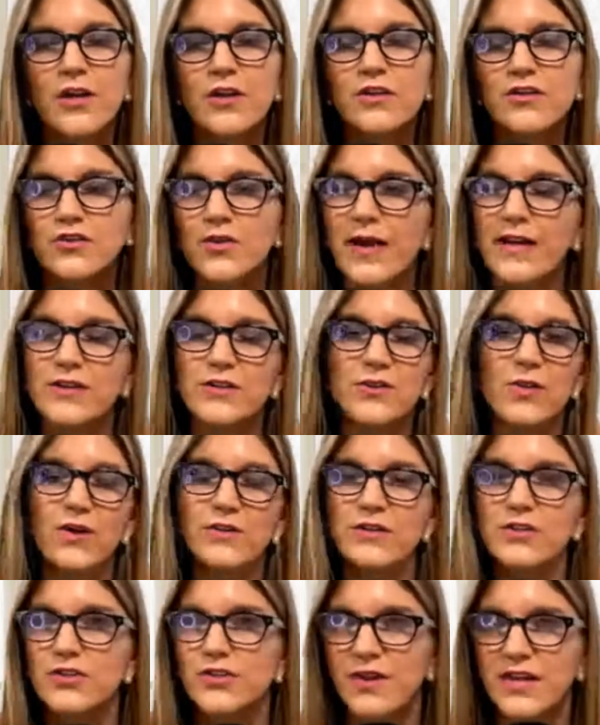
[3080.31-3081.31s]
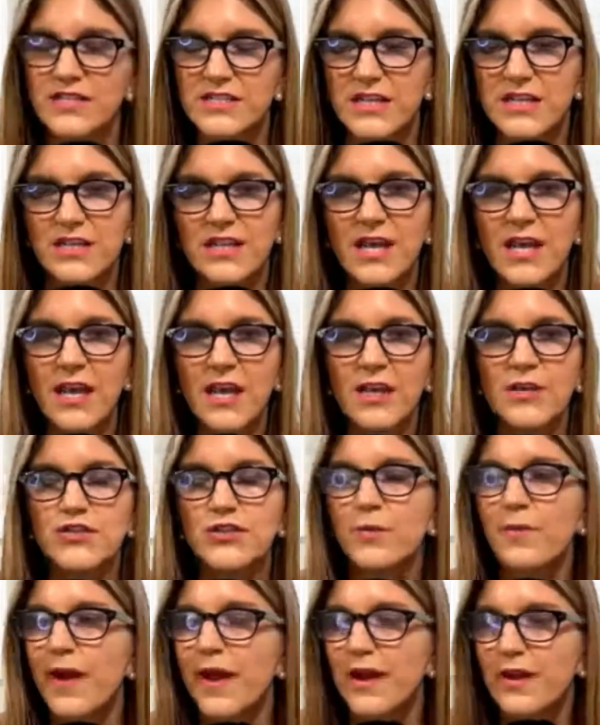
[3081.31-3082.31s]
You're trying to do all these crazy
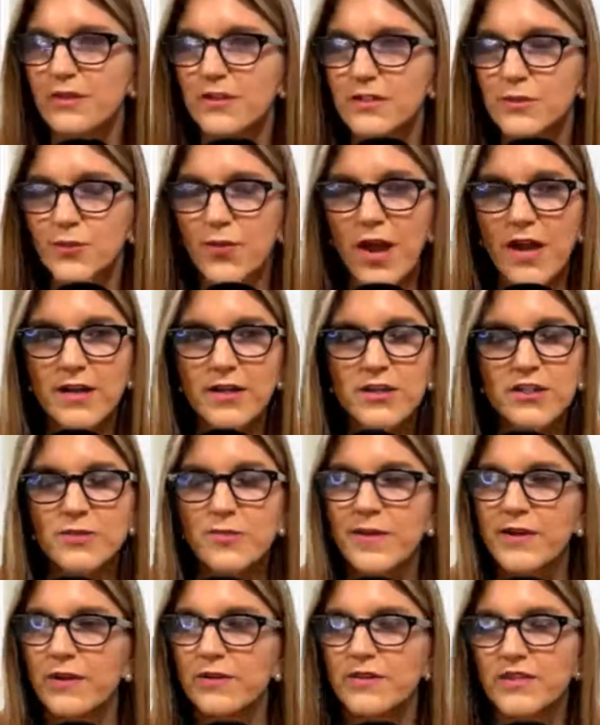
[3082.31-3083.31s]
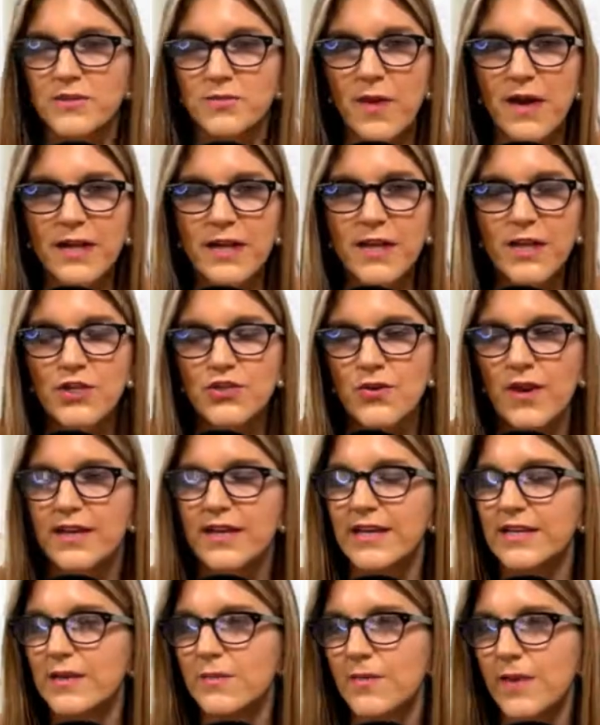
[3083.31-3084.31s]
things. You buy all this product. You spend all this money. You try
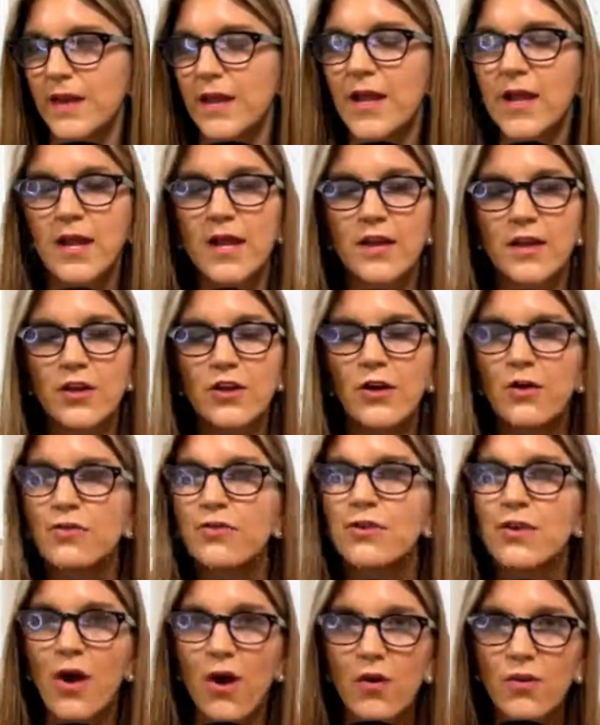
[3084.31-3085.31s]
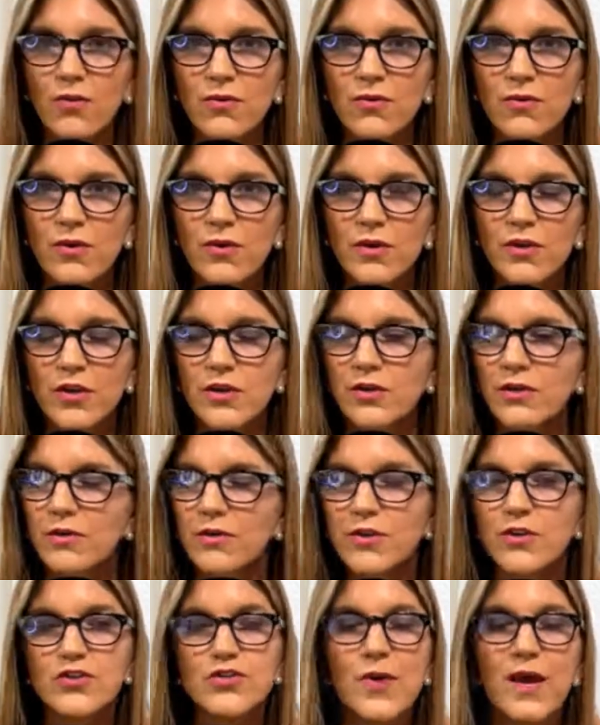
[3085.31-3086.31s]
to get the baby. You don't know.
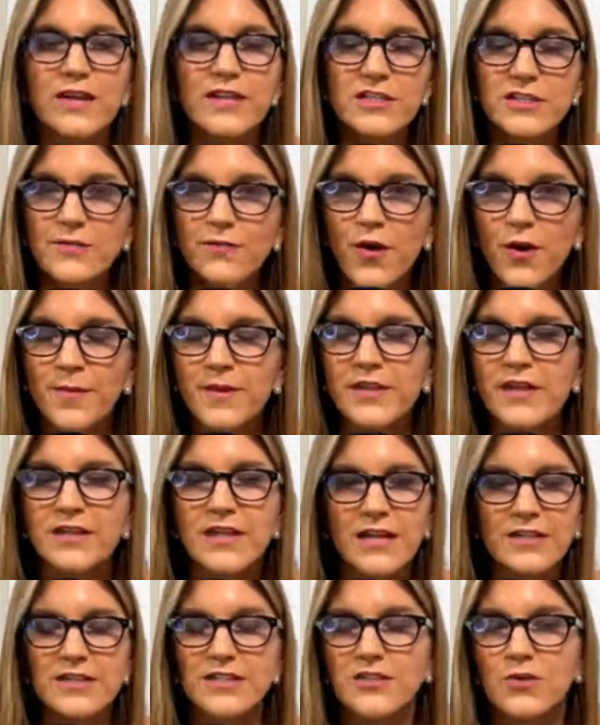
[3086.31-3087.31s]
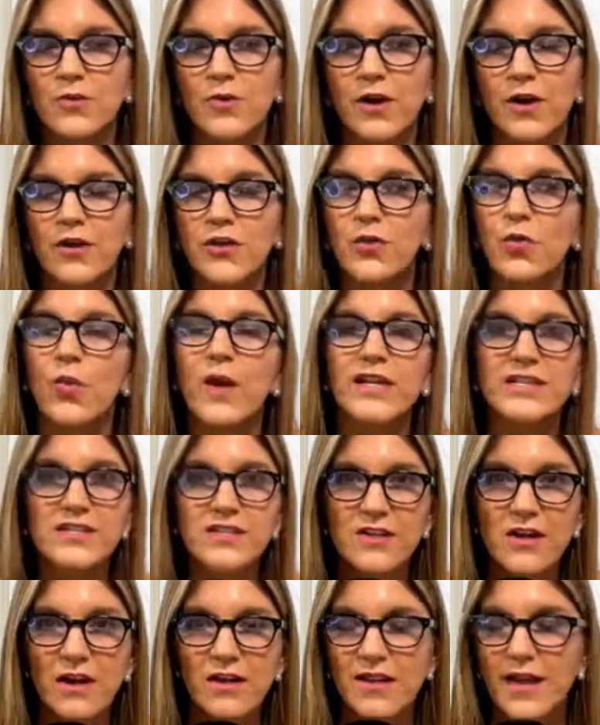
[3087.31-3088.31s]
You try this formula, that doesn't work. You
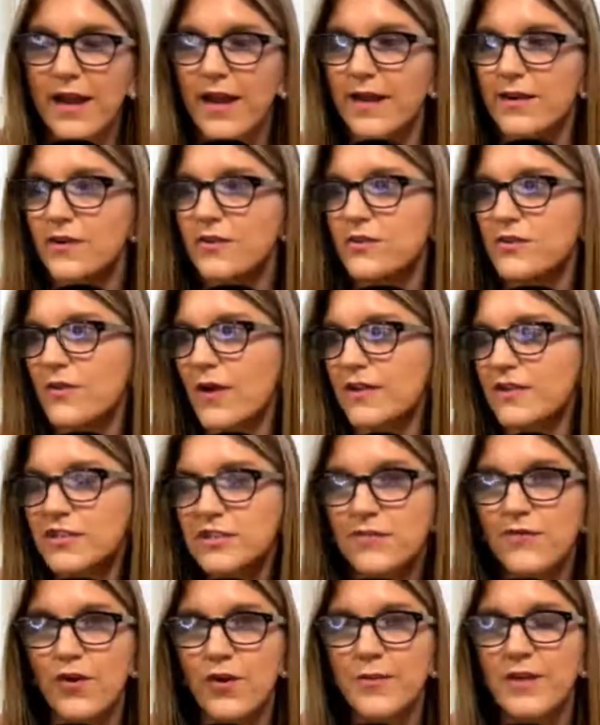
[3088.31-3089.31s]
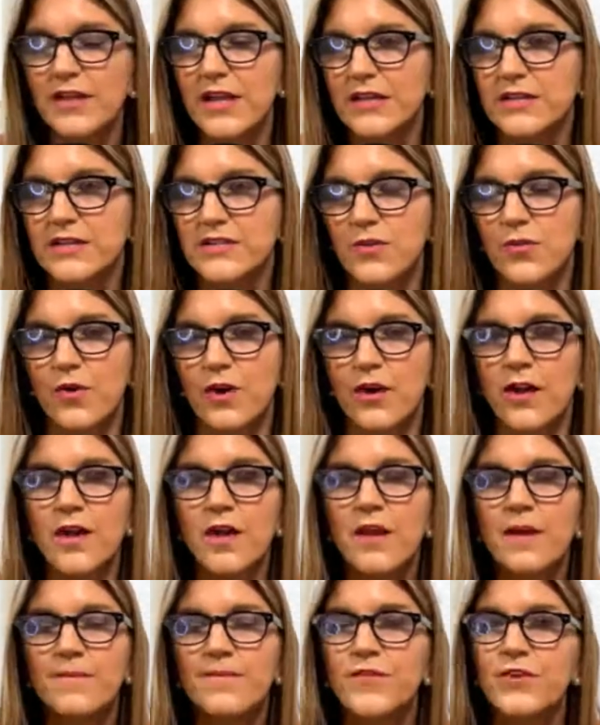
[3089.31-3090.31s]
wasted all that. You try this formula, that doesn't work.
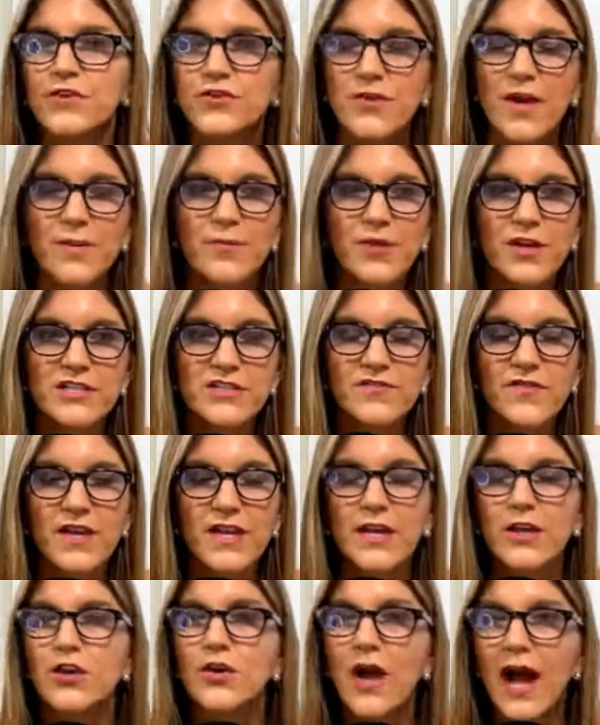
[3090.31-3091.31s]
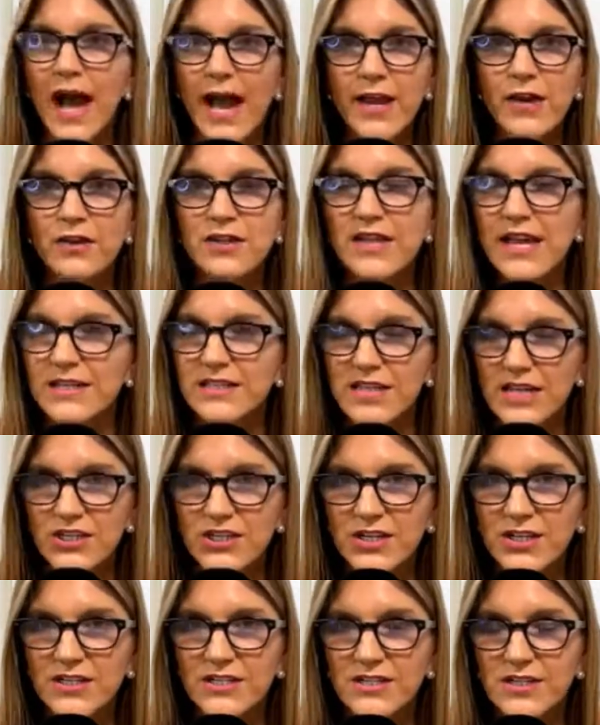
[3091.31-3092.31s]
You try breastfeeding. You hire a
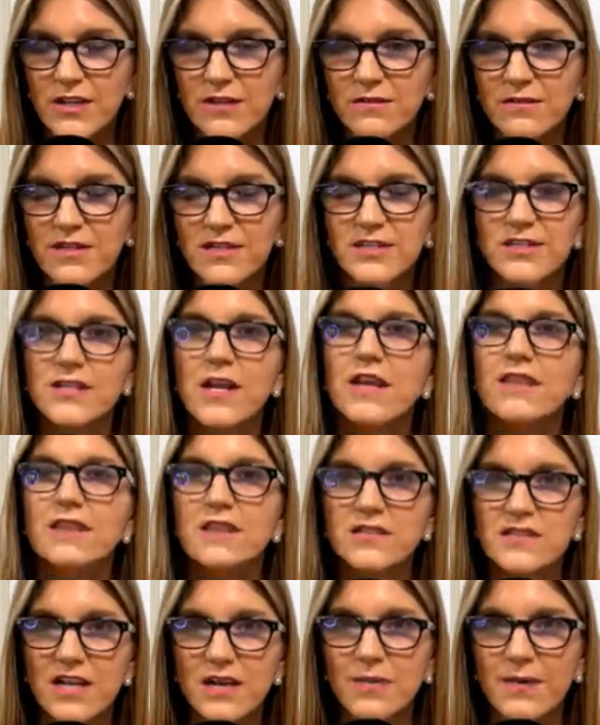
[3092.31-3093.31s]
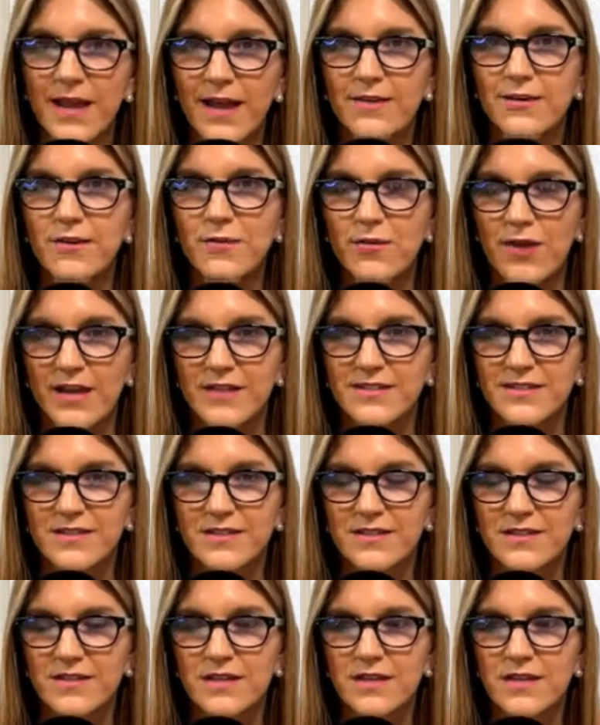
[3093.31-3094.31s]
lactation consultant because nothing's coming out of your breasts.